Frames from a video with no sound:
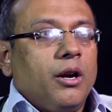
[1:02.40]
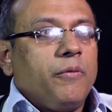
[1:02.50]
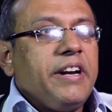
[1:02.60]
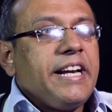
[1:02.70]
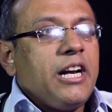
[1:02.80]

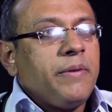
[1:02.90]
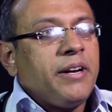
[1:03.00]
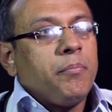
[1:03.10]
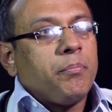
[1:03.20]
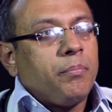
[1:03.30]
We deal
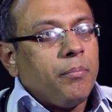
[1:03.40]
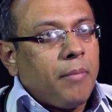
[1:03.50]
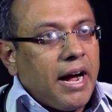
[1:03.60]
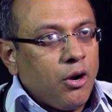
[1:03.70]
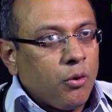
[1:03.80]
with
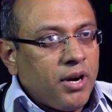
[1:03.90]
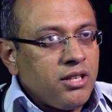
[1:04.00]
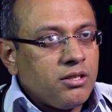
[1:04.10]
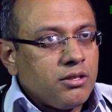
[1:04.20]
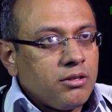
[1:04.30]

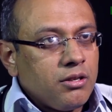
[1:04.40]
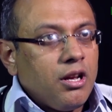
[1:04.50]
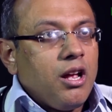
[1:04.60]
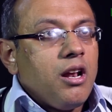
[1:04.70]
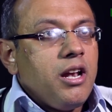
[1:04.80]
myelomas,
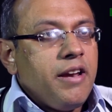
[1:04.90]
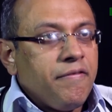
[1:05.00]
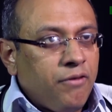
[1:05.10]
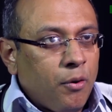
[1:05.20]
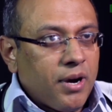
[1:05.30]

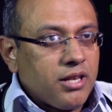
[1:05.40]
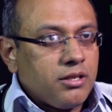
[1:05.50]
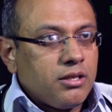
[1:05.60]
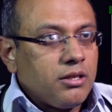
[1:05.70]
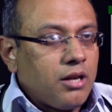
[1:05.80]

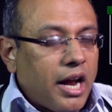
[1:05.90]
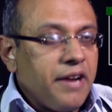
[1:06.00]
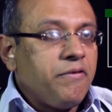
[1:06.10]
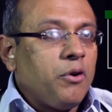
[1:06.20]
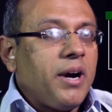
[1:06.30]
lymphomas. A
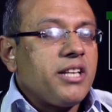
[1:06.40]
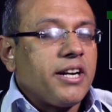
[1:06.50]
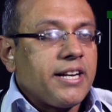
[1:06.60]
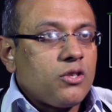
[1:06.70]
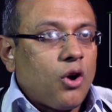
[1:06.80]
lymphoma is a
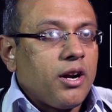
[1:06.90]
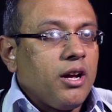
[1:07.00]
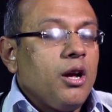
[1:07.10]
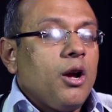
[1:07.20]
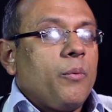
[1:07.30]

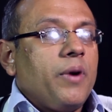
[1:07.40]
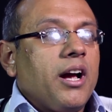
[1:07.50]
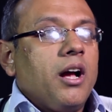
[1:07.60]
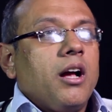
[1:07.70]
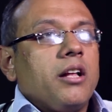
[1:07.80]
disorder
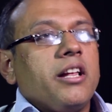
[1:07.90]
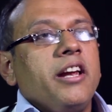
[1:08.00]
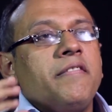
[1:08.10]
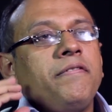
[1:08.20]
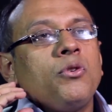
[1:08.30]
where the
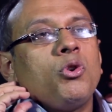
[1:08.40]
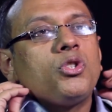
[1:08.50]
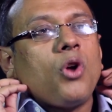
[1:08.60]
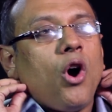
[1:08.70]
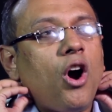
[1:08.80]
lymph
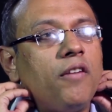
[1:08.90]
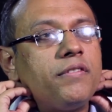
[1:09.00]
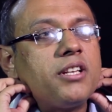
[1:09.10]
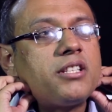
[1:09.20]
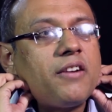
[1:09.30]
nodes
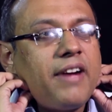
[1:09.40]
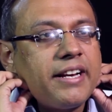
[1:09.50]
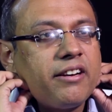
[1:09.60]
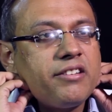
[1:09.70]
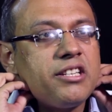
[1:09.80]
of the
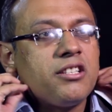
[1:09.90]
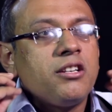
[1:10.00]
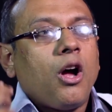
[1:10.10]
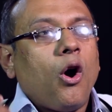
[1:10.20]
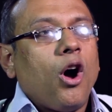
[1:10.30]
cervical
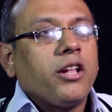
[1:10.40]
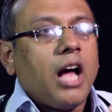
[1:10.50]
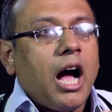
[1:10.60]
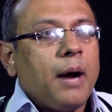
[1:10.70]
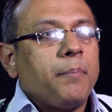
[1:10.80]
region or the
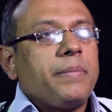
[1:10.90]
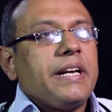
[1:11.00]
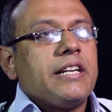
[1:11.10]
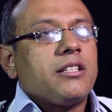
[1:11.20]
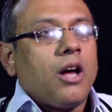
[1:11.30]

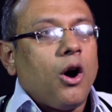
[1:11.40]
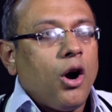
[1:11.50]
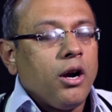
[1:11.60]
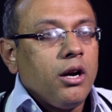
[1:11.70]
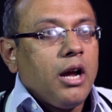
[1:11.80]
armpits
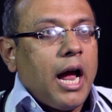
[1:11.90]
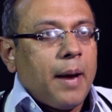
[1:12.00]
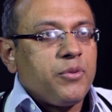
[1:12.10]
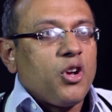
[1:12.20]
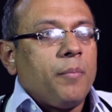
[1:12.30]
or
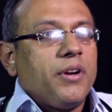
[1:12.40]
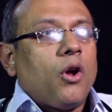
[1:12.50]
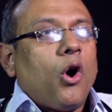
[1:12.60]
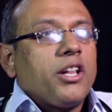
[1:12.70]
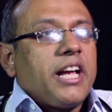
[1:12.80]
abdomen
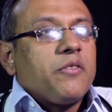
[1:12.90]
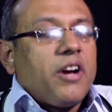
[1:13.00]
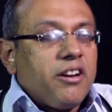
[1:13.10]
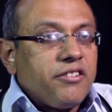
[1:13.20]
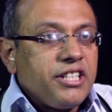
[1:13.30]
or the
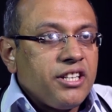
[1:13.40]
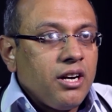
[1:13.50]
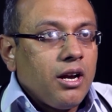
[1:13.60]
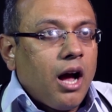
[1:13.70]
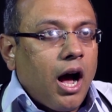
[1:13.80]
inguinal region
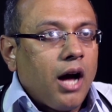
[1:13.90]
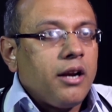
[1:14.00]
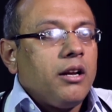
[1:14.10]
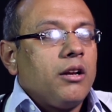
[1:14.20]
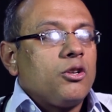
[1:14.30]

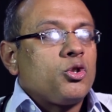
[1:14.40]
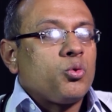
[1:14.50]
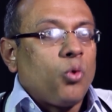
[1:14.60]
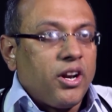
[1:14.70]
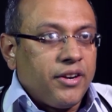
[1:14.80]
are
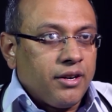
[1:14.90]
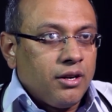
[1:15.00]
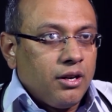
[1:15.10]
swollen.